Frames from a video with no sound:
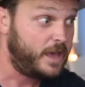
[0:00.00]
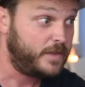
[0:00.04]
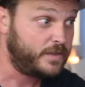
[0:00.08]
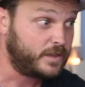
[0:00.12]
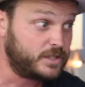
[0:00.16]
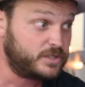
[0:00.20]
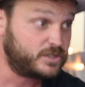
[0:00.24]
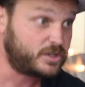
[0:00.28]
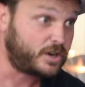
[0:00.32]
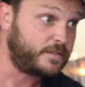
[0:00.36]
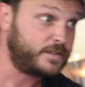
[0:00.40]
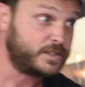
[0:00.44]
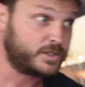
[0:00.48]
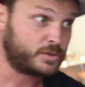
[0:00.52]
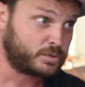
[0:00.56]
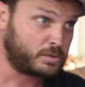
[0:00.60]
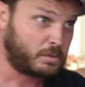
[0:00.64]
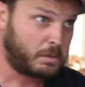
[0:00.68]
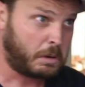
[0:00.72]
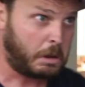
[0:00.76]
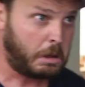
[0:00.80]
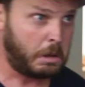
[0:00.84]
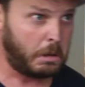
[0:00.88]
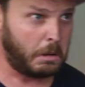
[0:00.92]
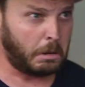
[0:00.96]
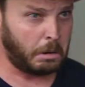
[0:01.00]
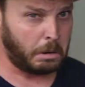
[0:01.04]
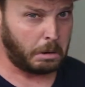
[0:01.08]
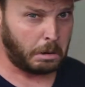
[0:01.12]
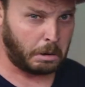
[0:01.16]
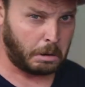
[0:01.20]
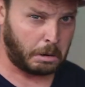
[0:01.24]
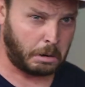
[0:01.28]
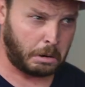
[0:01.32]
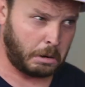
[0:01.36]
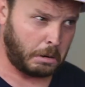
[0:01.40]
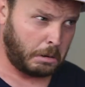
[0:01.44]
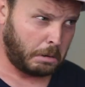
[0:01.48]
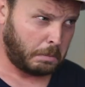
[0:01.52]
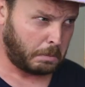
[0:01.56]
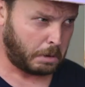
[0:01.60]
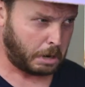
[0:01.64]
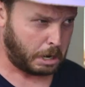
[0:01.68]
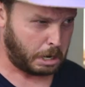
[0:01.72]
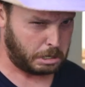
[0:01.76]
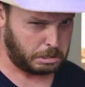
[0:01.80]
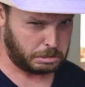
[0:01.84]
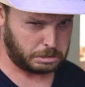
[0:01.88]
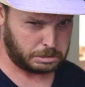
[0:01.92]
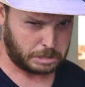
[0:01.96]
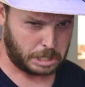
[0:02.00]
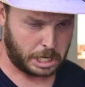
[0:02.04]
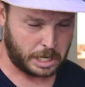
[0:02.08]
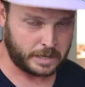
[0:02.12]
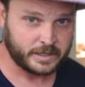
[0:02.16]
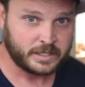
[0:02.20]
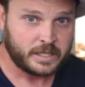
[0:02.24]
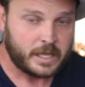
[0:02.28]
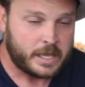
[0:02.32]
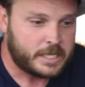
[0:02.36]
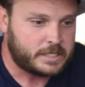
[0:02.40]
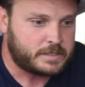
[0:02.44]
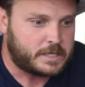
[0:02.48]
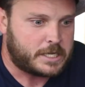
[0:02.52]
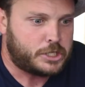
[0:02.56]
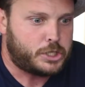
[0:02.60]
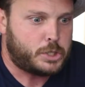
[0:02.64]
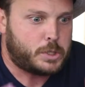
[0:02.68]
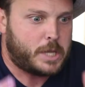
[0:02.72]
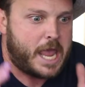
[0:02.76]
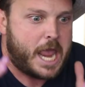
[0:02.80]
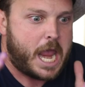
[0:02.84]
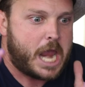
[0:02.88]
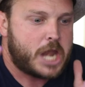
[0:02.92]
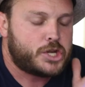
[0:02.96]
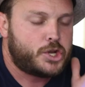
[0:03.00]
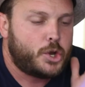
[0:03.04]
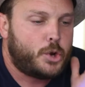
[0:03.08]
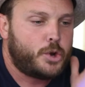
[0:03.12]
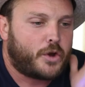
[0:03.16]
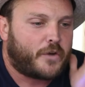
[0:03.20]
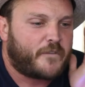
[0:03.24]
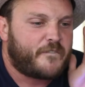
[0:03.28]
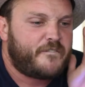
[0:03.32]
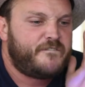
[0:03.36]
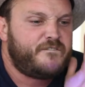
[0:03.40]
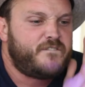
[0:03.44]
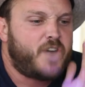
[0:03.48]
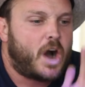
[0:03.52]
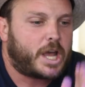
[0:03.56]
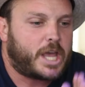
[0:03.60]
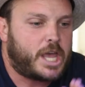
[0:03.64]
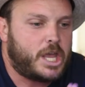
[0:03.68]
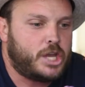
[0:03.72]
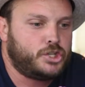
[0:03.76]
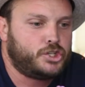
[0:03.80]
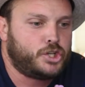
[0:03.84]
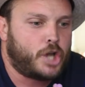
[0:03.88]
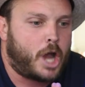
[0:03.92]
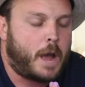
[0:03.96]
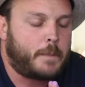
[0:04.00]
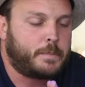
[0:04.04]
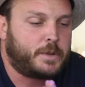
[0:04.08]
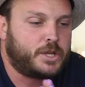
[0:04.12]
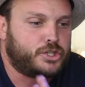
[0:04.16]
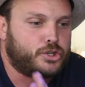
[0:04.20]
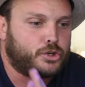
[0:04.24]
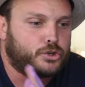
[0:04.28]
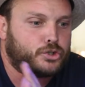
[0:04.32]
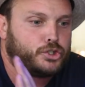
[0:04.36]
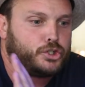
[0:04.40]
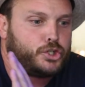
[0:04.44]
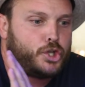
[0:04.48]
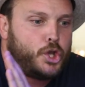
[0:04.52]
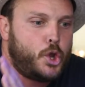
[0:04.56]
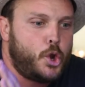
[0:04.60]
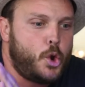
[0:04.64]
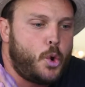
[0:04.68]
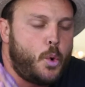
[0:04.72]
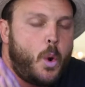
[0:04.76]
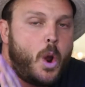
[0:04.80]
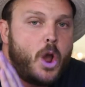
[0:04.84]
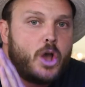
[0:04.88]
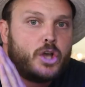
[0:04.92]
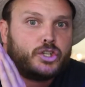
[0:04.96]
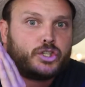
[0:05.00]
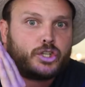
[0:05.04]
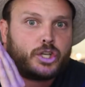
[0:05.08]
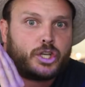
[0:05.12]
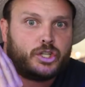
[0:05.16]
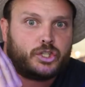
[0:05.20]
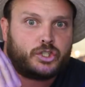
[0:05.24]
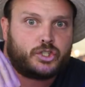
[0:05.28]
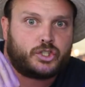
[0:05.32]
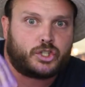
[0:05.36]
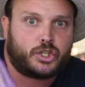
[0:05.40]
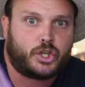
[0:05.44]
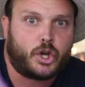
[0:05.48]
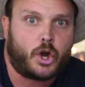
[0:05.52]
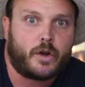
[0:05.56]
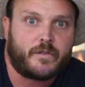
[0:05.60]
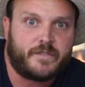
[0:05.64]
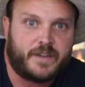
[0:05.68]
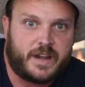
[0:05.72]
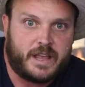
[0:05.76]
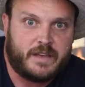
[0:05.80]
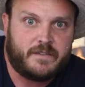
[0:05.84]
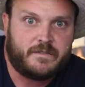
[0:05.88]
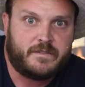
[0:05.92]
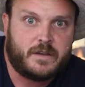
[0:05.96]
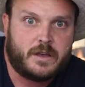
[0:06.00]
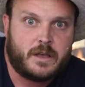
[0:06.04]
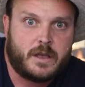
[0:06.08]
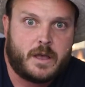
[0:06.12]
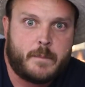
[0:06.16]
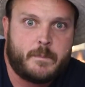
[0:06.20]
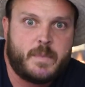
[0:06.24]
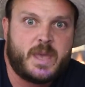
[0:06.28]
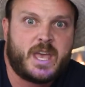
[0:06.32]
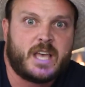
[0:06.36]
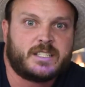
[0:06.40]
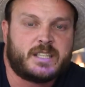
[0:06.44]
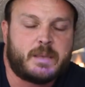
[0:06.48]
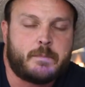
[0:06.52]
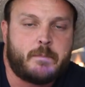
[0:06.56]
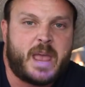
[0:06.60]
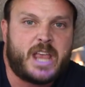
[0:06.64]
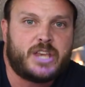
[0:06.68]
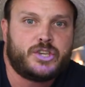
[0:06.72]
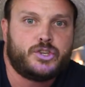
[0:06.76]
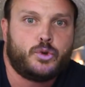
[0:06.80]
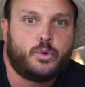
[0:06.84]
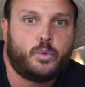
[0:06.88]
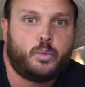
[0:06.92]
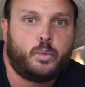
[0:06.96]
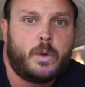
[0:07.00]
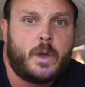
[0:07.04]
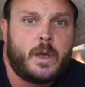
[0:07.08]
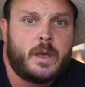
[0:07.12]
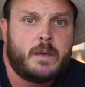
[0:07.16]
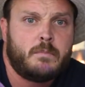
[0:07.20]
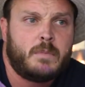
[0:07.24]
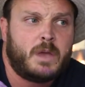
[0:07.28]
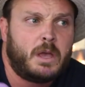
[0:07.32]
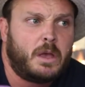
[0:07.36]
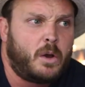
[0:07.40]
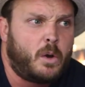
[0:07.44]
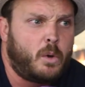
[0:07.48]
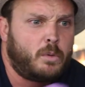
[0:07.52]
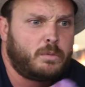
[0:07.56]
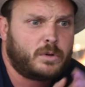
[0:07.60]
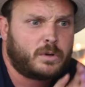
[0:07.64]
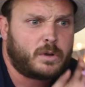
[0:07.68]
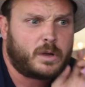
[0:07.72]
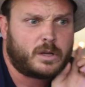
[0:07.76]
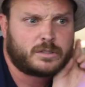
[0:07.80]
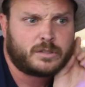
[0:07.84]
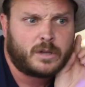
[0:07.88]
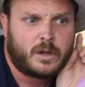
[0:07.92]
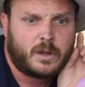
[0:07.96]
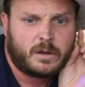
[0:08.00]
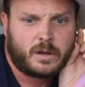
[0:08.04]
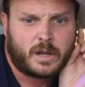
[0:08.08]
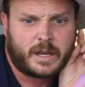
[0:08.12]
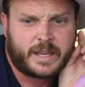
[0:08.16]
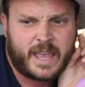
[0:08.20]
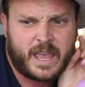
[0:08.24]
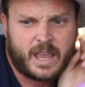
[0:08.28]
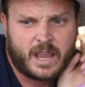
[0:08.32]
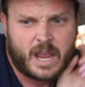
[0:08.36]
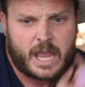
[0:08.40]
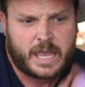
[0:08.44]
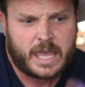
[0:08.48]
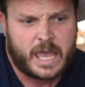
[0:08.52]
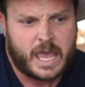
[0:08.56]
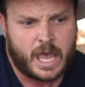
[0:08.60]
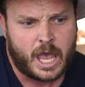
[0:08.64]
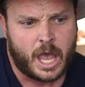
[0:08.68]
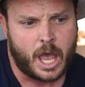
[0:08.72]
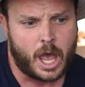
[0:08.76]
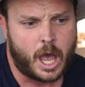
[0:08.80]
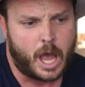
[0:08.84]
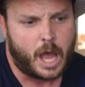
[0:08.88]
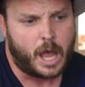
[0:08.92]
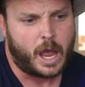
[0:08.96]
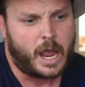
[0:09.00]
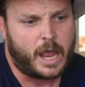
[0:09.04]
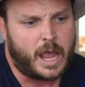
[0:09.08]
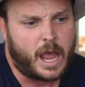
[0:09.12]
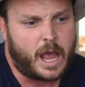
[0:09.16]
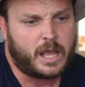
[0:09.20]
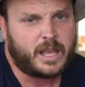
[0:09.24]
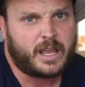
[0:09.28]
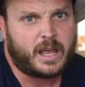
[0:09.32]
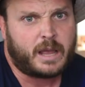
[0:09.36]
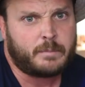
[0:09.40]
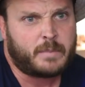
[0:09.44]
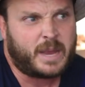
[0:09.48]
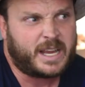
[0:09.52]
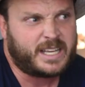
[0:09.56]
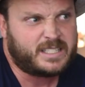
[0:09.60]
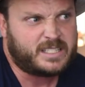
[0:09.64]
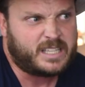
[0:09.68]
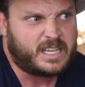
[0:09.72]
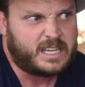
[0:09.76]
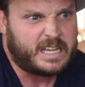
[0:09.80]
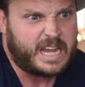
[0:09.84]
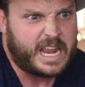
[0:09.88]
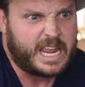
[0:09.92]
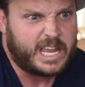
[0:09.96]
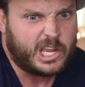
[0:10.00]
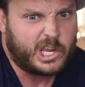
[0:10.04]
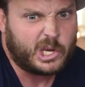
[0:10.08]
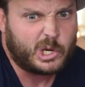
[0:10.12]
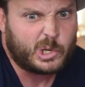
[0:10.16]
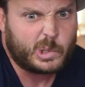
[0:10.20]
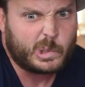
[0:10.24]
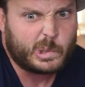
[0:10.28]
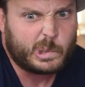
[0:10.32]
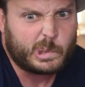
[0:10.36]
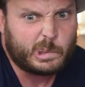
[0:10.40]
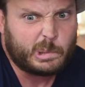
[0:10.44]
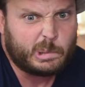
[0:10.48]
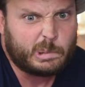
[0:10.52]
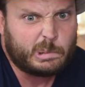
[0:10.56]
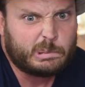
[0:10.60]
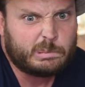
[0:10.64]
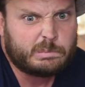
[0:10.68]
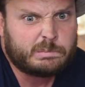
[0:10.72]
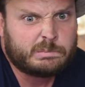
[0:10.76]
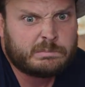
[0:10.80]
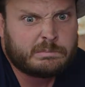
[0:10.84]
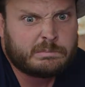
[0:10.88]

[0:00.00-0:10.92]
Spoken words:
And the conservatives are all, oh, why are you saying this? It's because you can't do your fucking job because you're too conservative. Because it makes you, oh my gosh, I can't, I might see a naked girl.